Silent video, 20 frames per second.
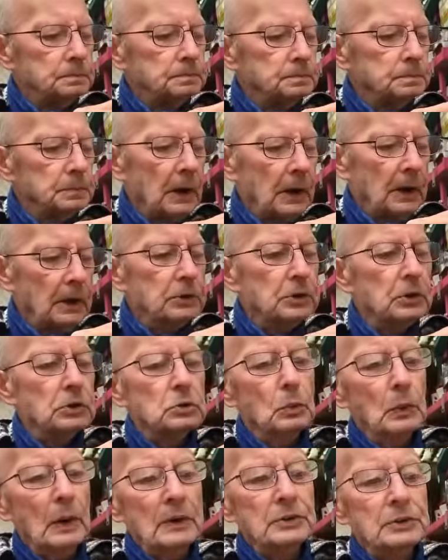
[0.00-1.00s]
now this is
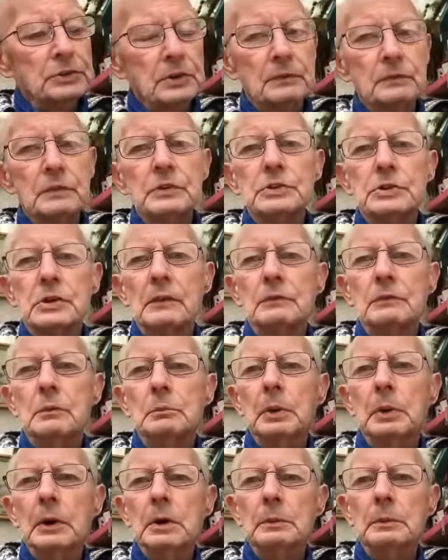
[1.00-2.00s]
a 177
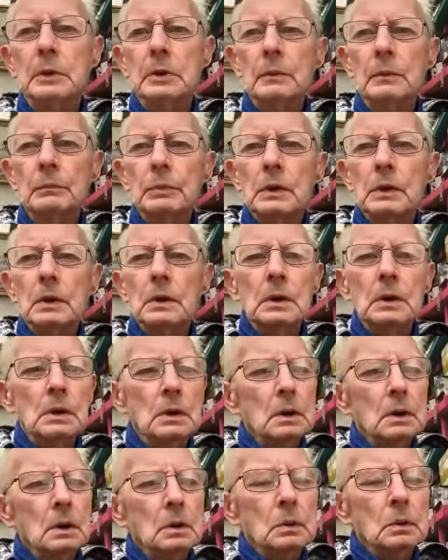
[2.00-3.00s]
Beeman,
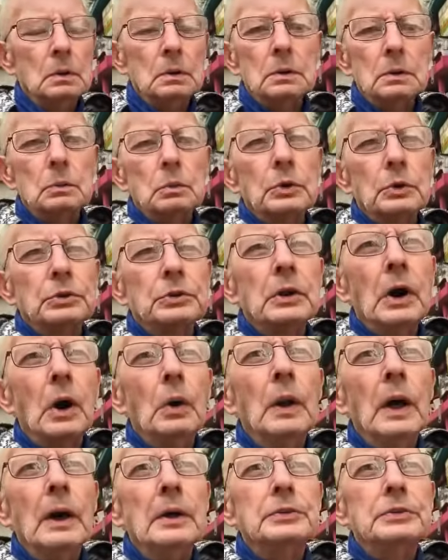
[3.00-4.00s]
what's
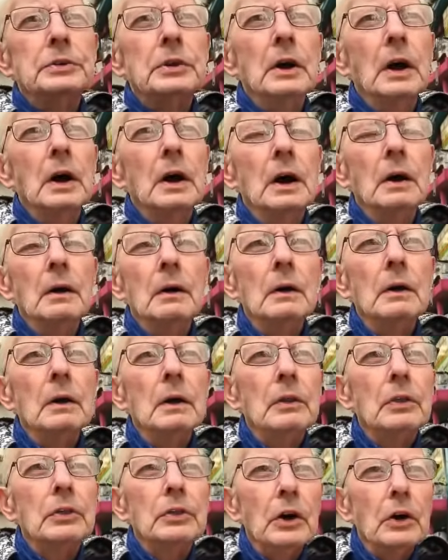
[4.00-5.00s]
known as the
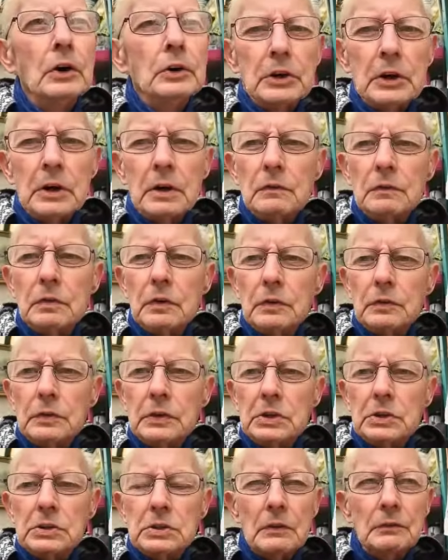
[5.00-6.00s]

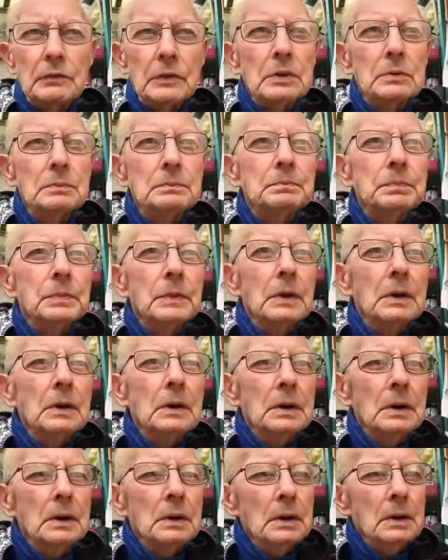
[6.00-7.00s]
1357.
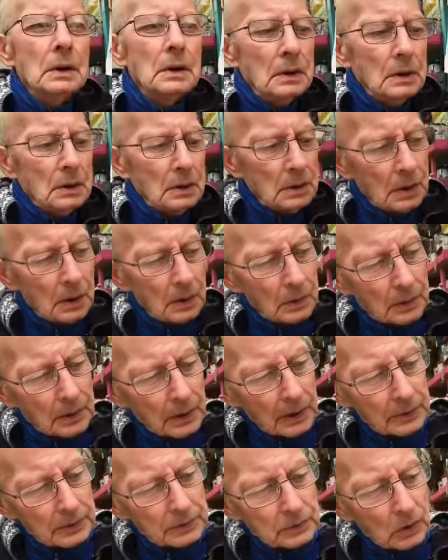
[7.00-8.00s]

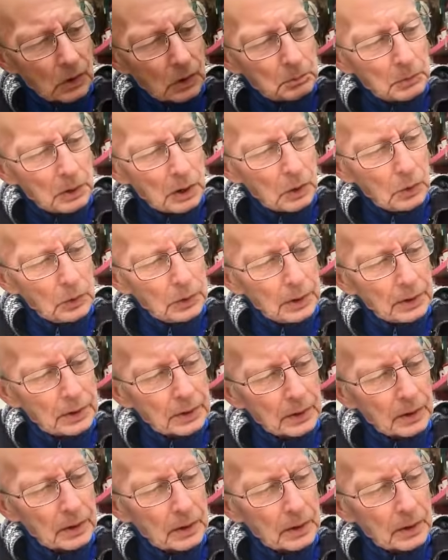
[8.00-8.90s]
Okay, so I'm loaded